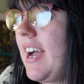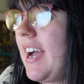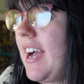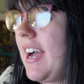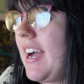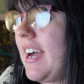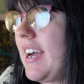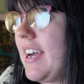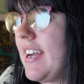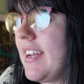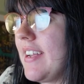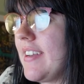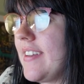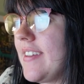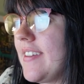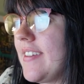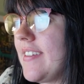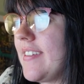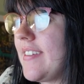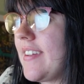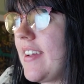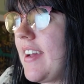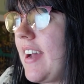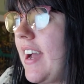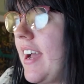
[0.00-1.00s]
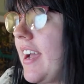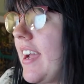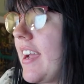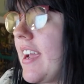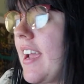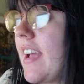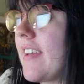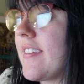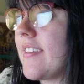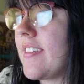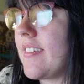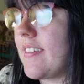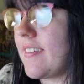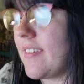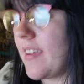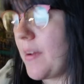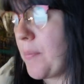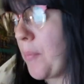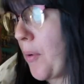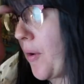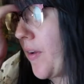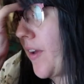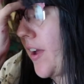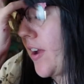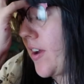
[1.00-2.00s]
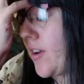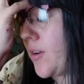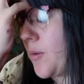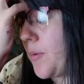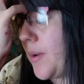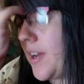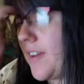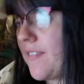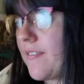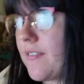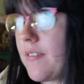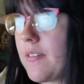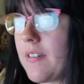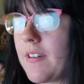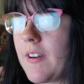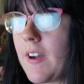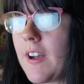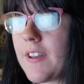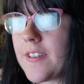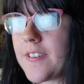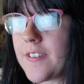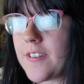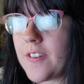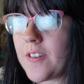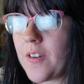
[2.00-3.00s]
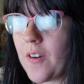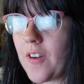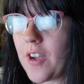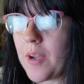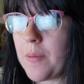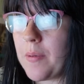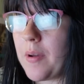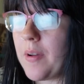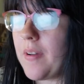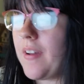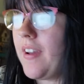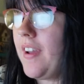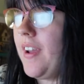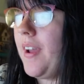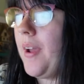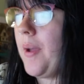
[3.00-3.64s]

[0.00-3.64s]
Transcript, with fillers: And I guess this is probably a good way for us to talk about